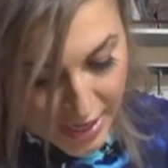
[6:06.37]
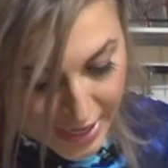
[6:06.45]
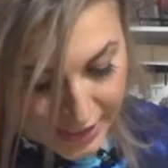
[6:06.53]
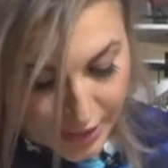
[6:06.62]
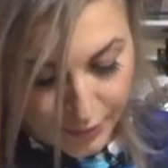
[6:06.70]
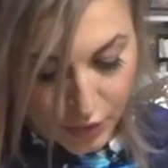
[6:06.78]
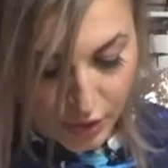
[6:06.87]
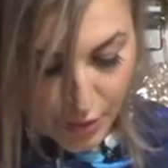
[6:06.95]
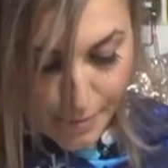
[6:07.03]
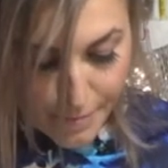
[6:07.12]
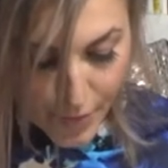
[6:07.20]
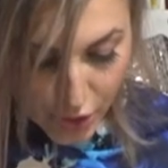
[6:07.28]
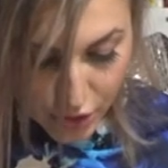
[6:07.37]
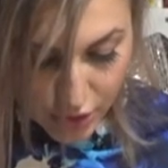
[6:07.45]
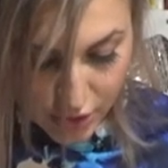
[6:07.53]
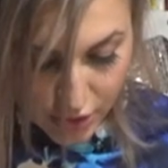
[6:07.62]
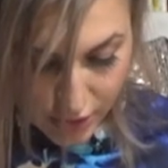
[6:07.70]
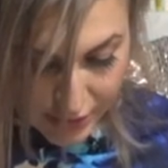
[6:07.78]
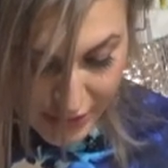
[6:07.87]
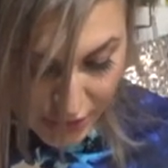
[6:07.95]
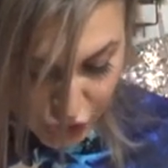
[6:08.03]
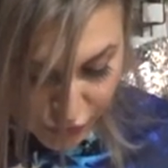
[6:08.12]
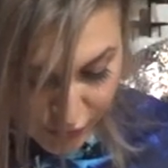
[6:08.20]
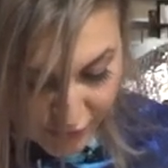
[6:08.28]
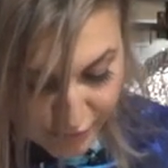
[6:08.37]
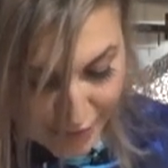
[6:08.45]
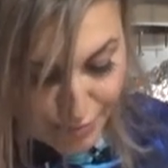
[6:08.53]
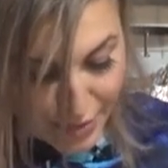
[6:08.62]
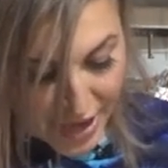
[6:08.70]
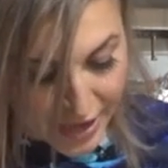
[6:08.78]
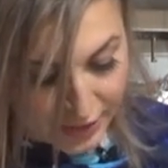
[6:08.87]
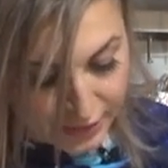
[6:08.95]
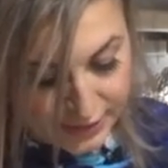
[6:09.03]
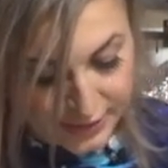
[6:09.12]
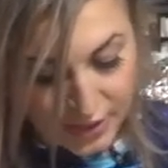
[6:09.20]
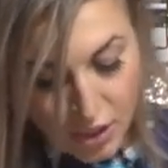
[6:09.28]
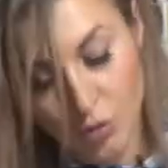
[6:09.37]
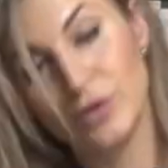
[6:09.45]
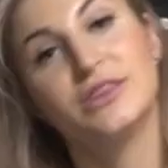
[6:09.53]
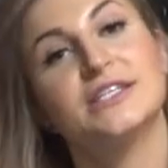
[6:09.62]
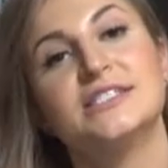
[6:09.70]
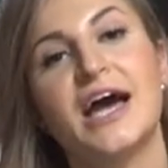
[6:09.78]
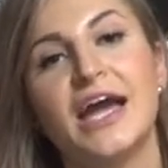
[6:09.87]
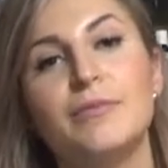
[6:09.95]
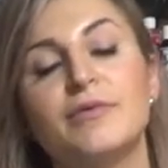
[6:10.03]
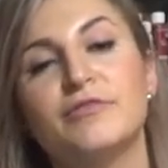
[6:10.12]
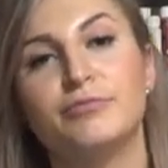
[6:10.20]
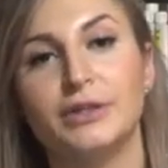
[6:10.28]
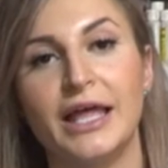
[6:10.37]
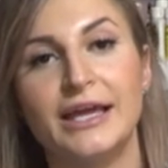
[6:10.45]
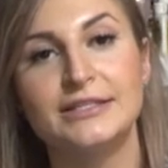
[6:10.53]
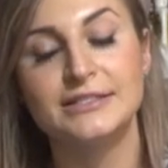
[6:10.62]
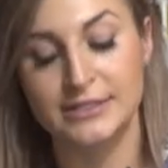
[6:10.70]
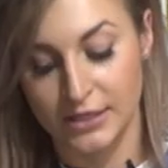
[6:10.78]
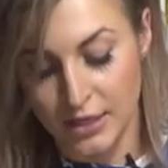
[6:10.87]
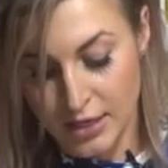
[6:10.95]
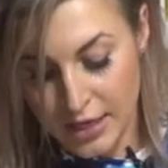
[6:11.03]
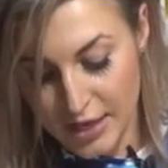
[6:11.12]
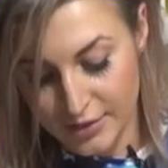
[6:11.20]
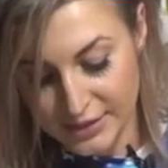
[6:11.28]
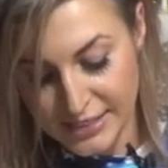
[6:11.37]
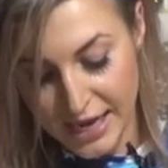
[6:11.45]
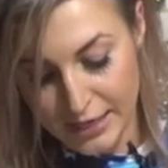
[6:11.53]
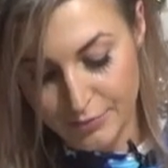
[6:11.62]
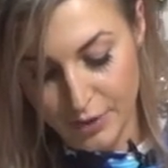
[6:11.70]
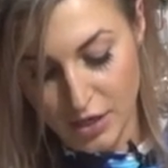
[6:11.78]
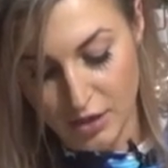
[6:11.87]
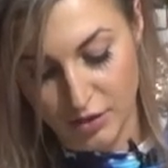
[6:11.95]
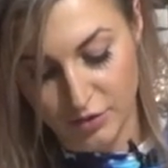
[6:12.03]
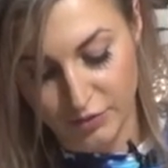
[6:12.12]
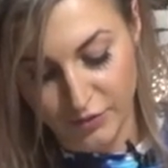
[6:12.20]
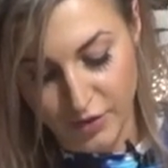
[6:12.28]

and I'm gonna mark each of my bags with the type of blend and the type of